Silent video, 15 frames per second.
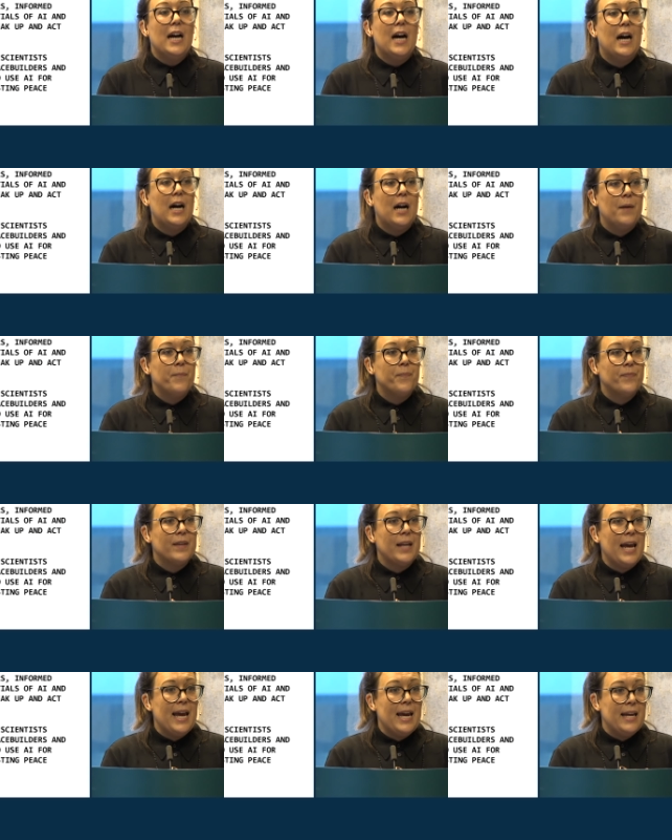
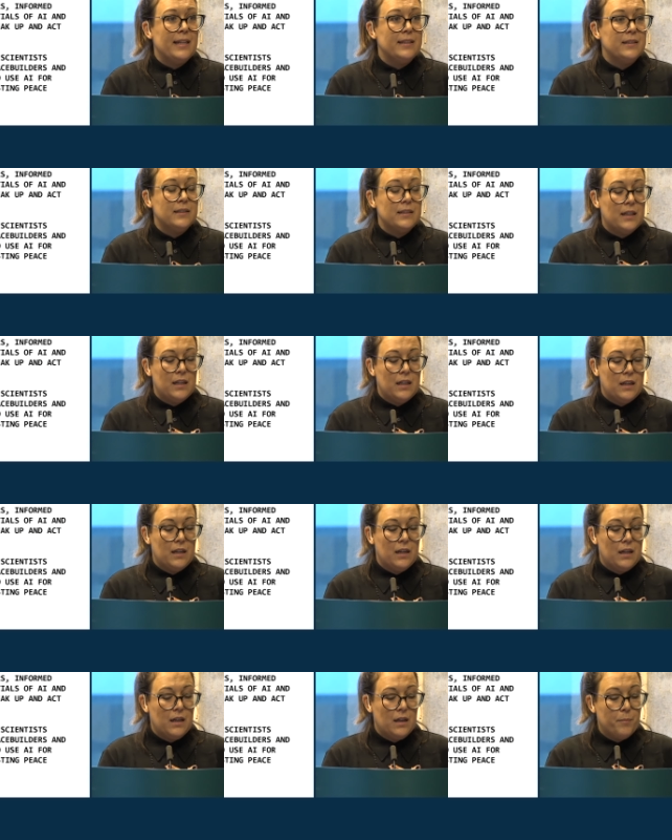um, and
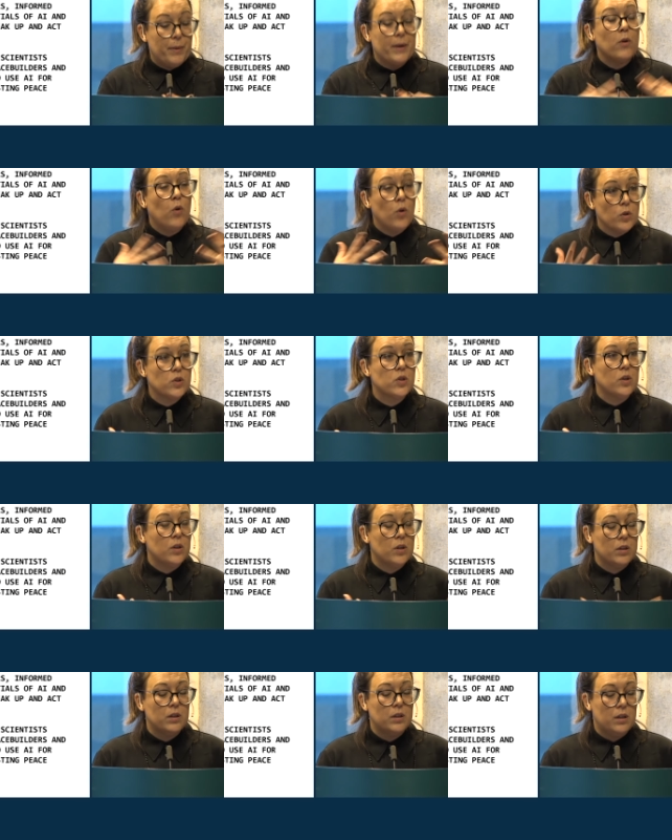uh, but
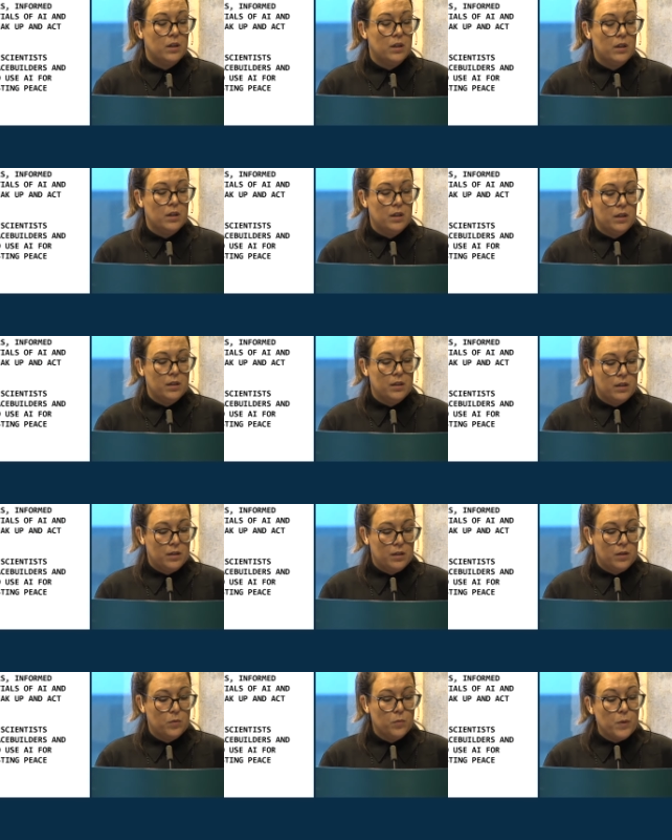also uh,
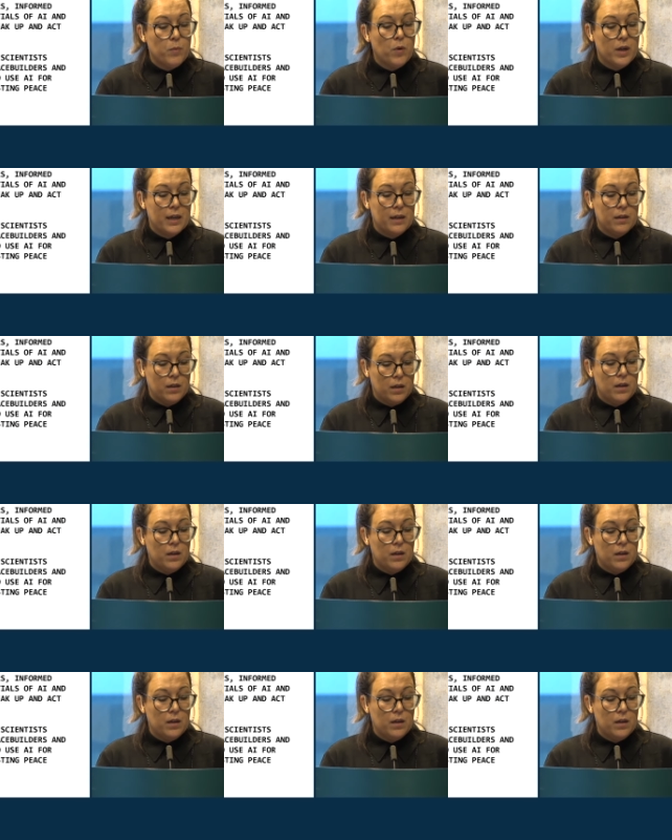uh, we want to